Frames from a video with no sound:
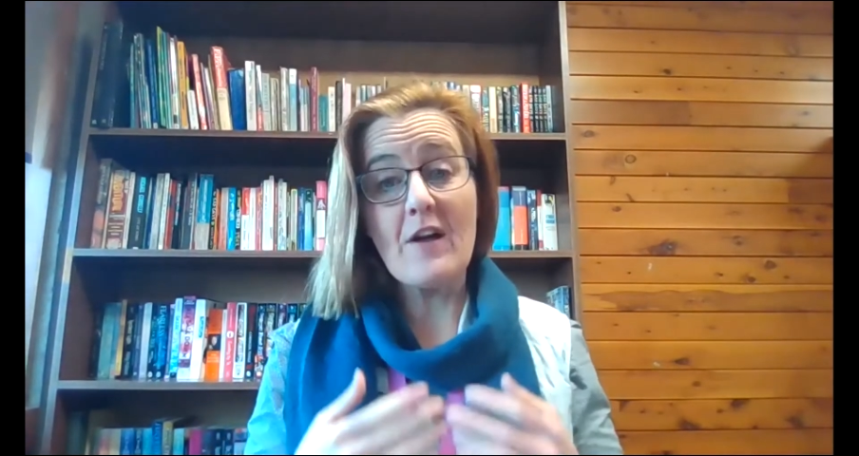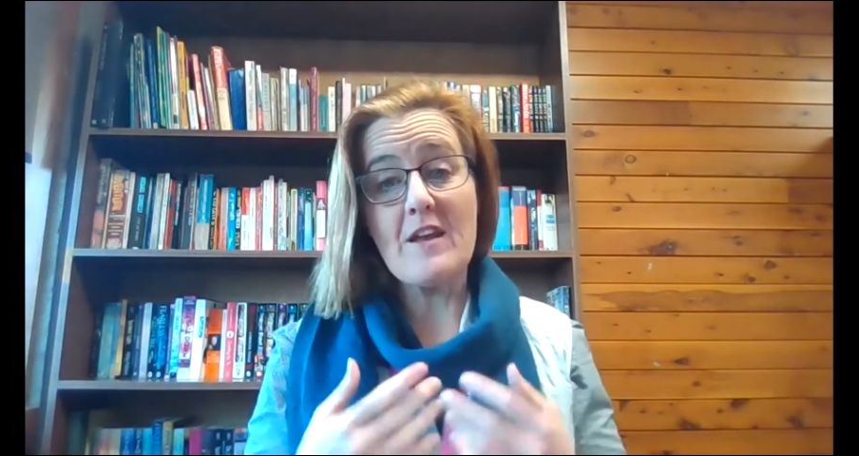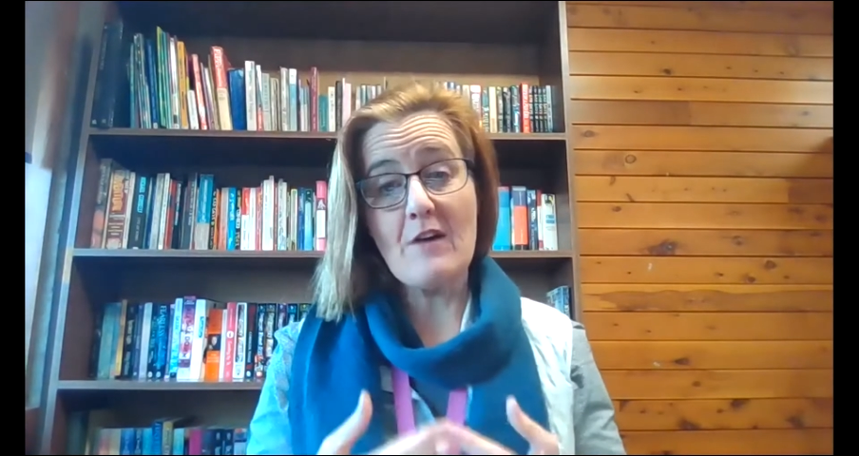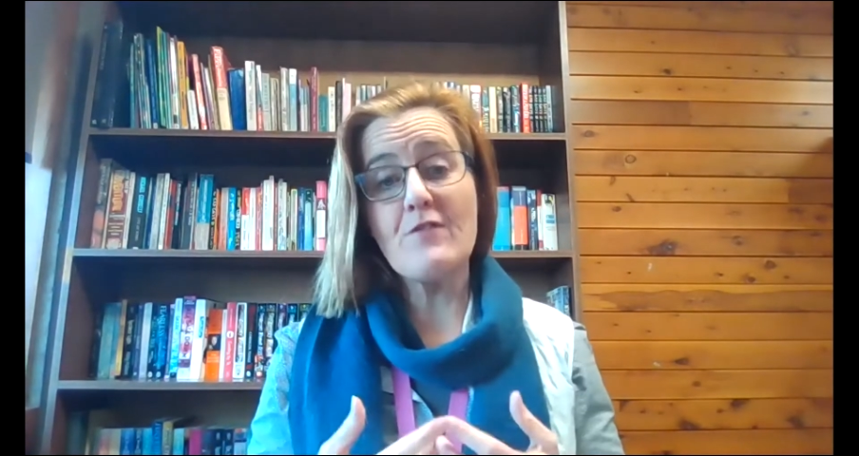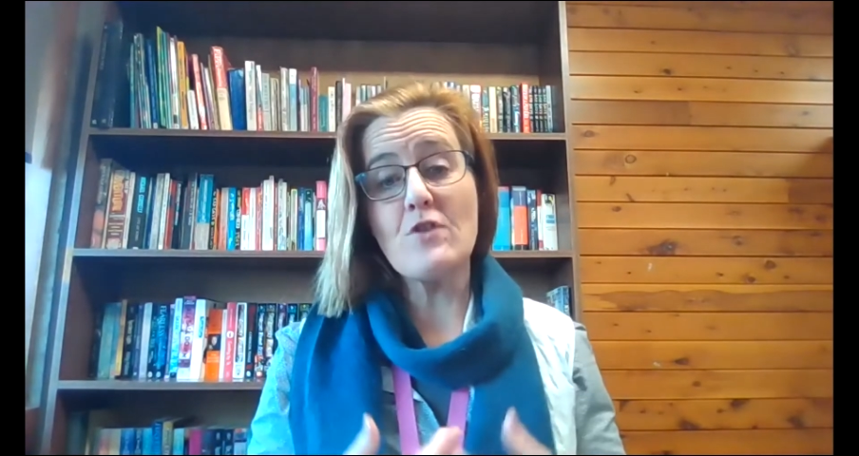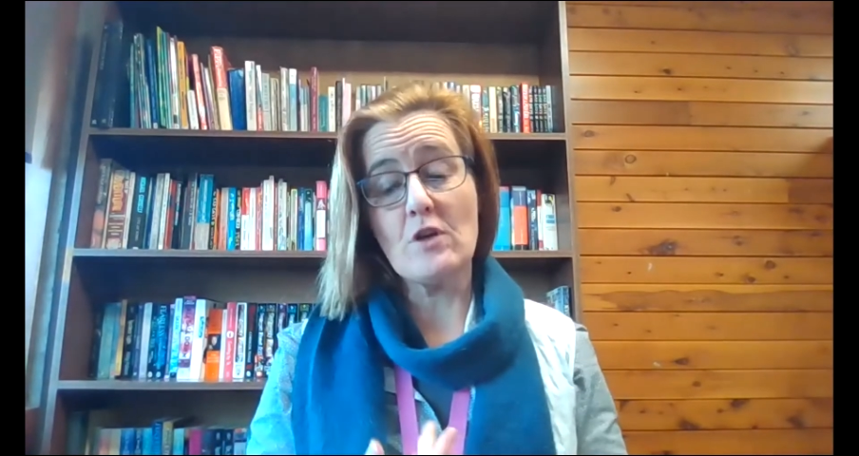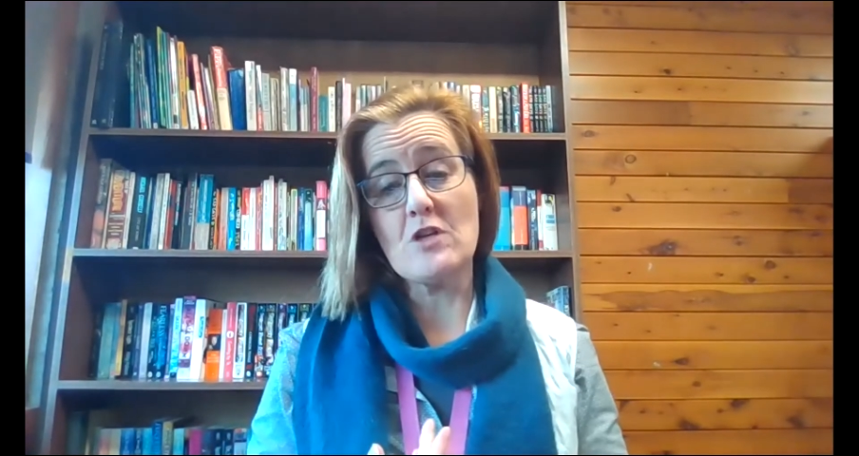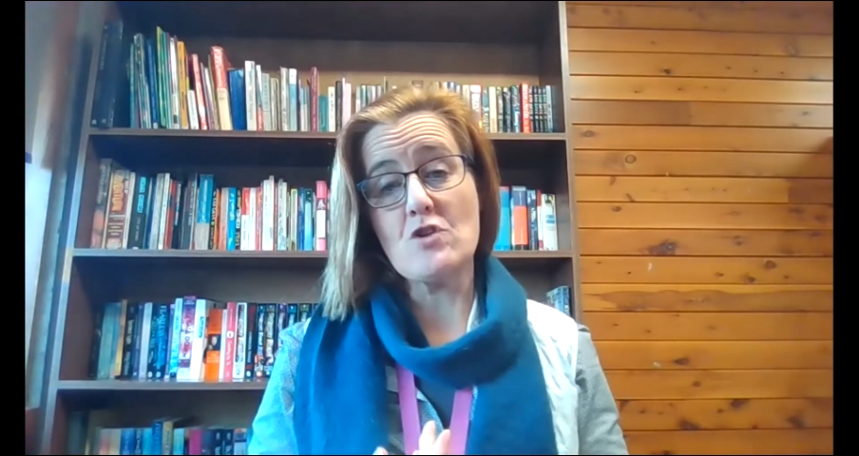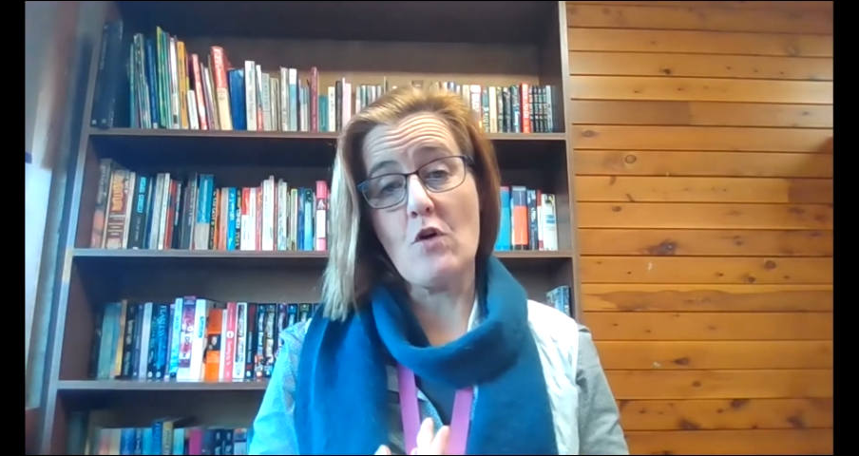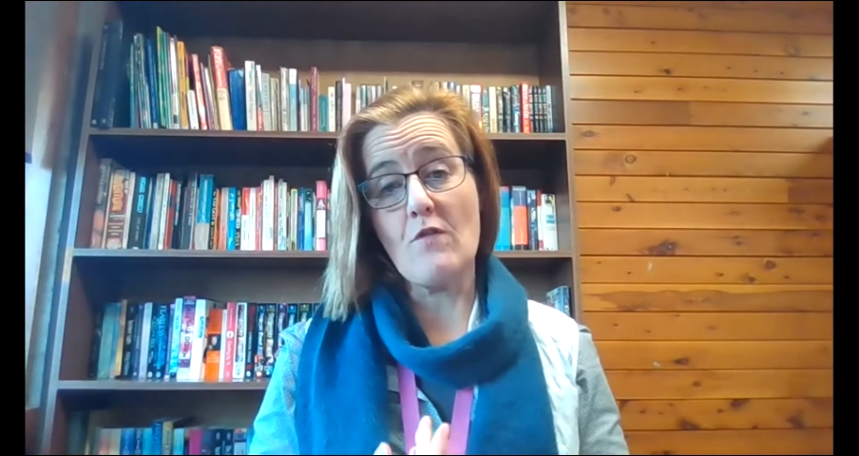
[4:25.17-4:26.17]
enough
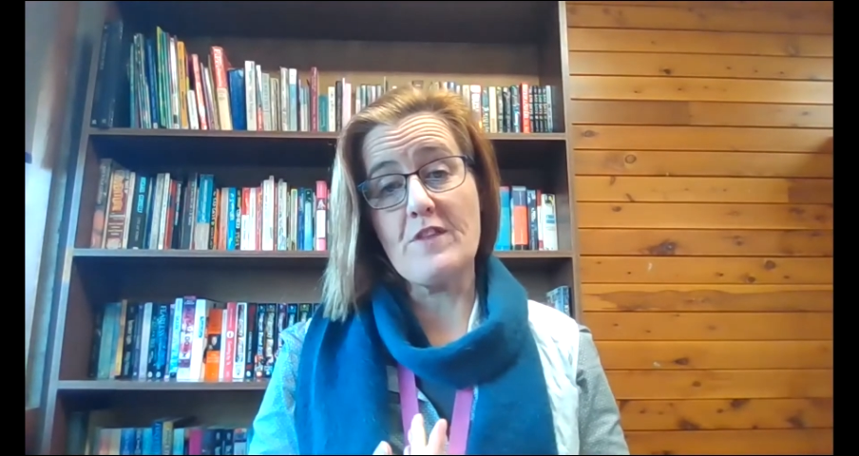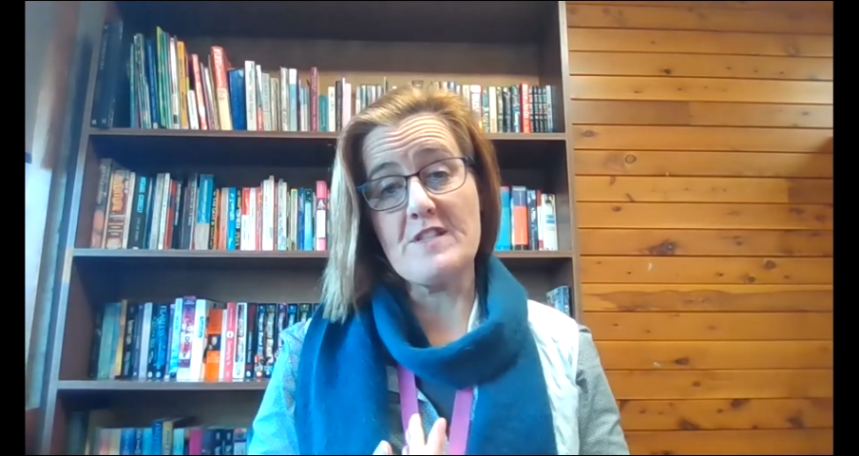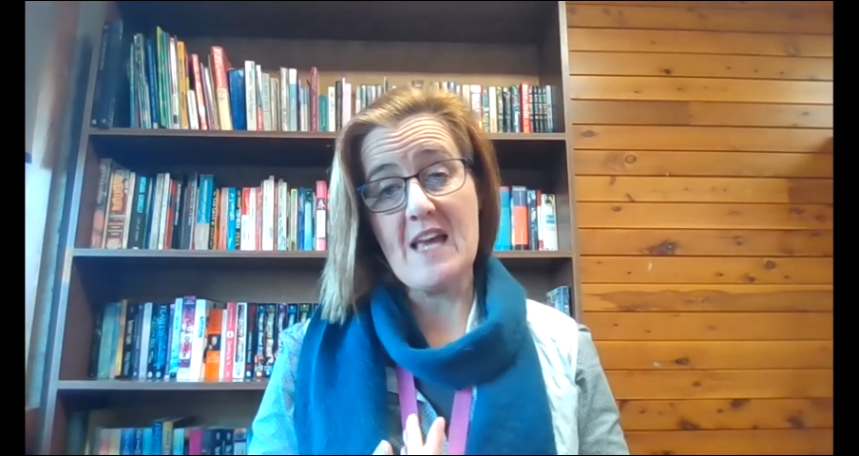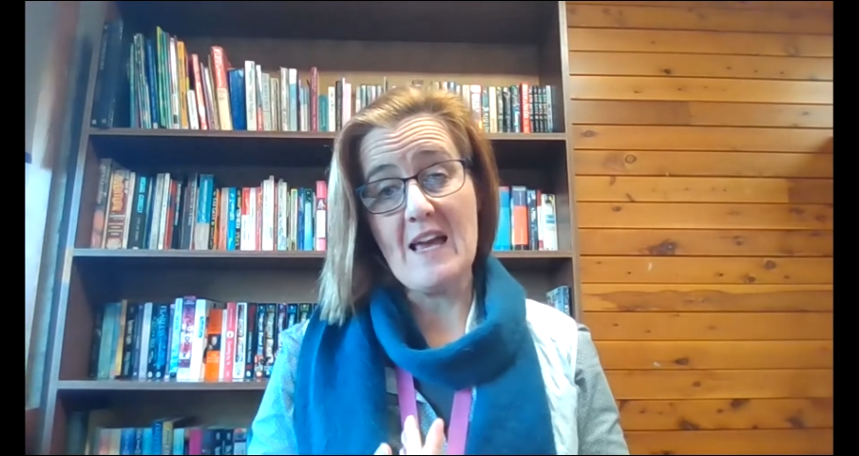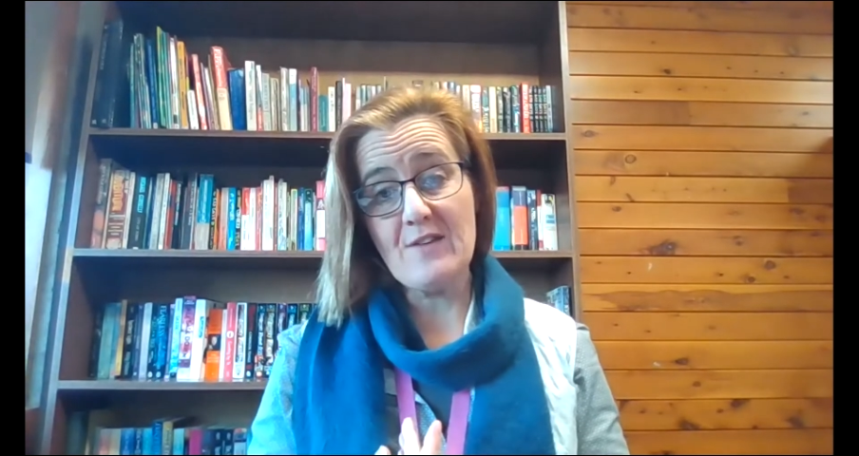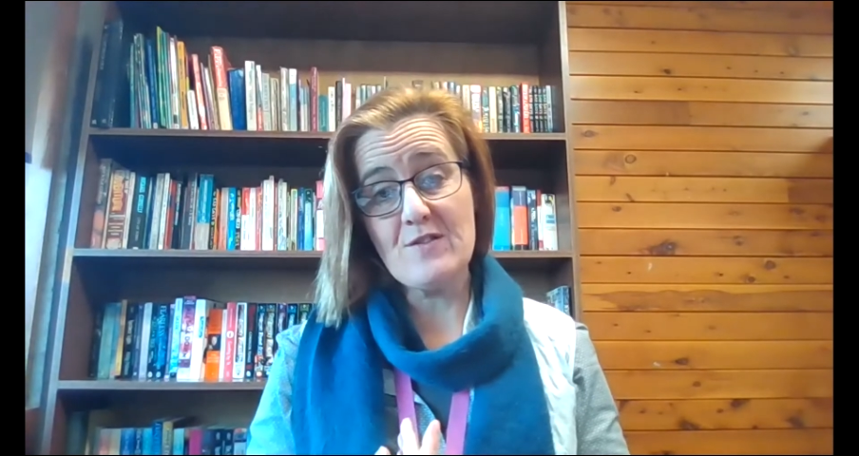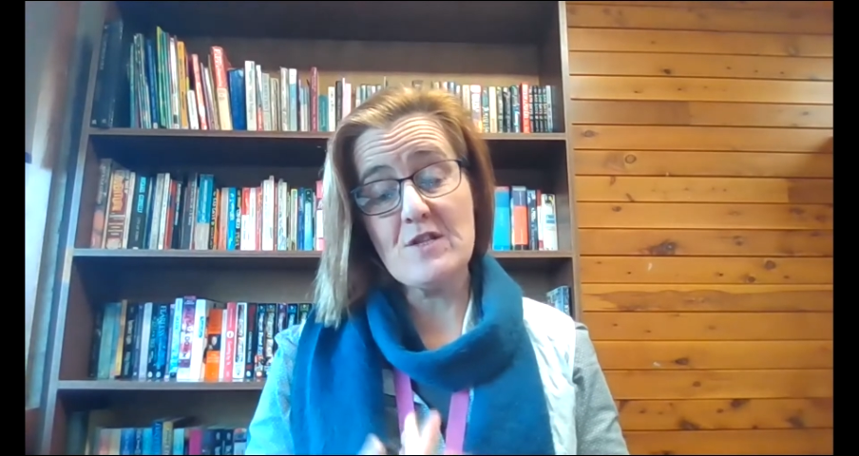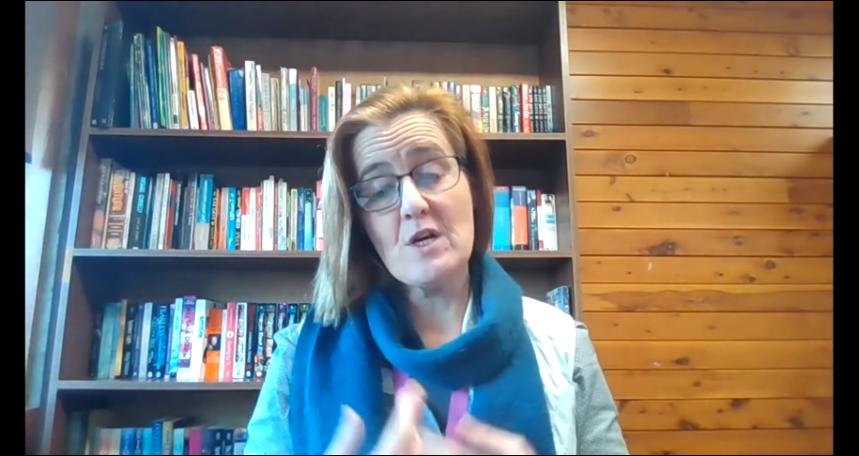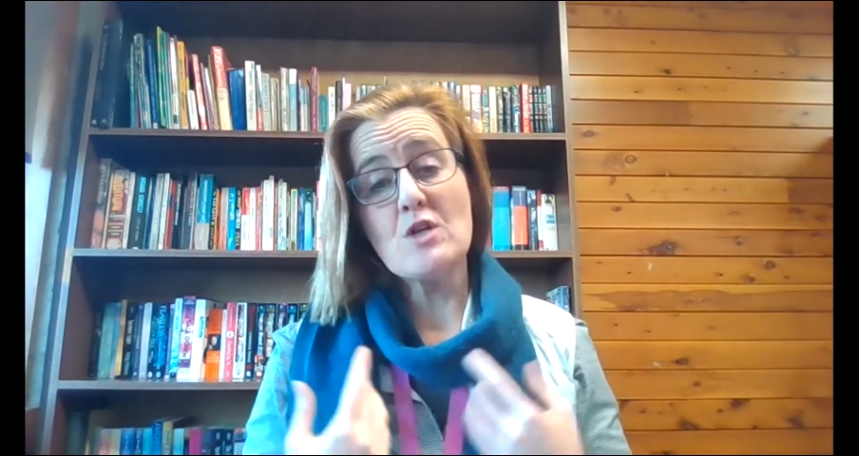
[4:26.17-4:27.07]
knowledge of the text